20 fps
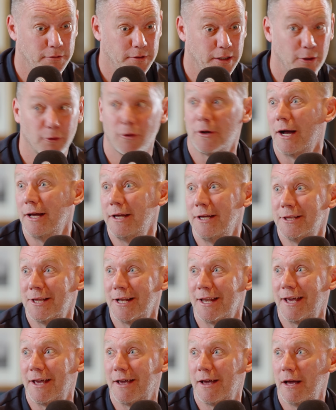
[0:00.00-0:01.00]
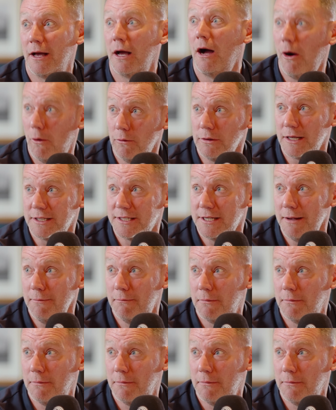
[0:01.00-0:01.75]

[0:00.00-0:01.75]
They look at you and they're like, "Oh, that's him.